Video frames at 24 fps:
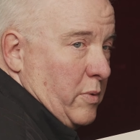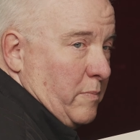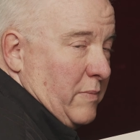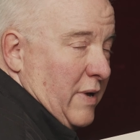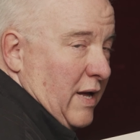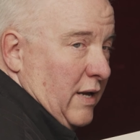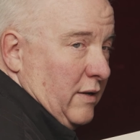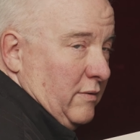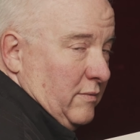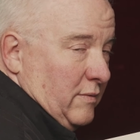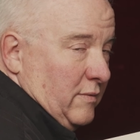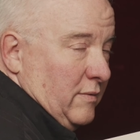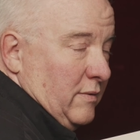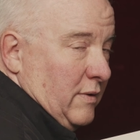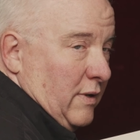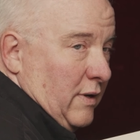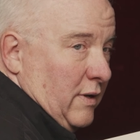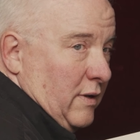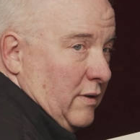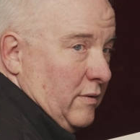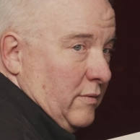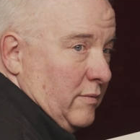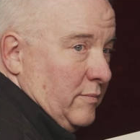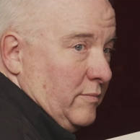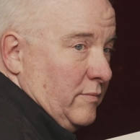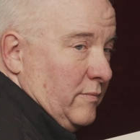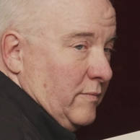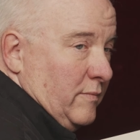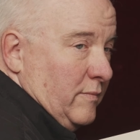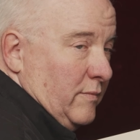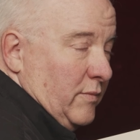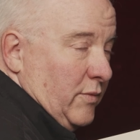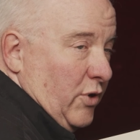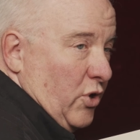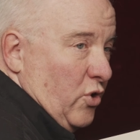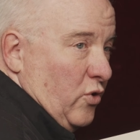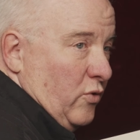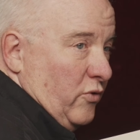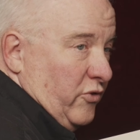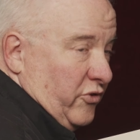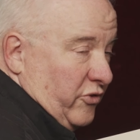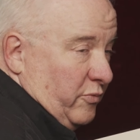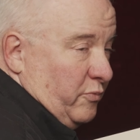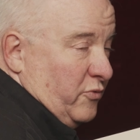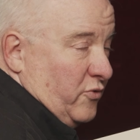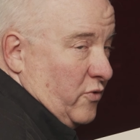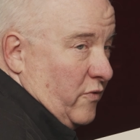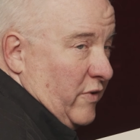about
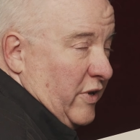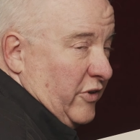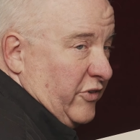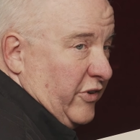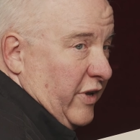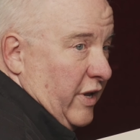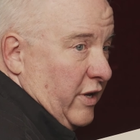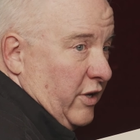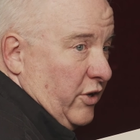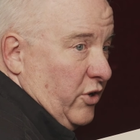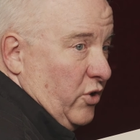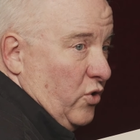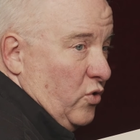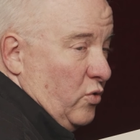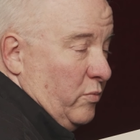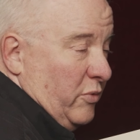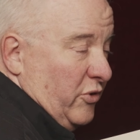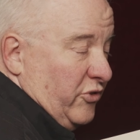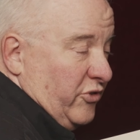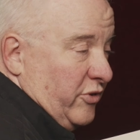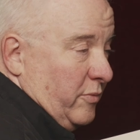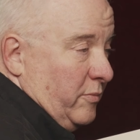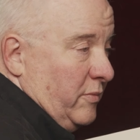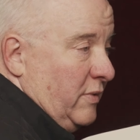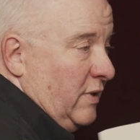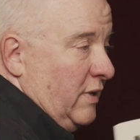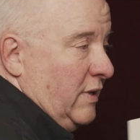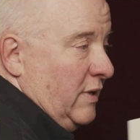Stravinsky and cubism.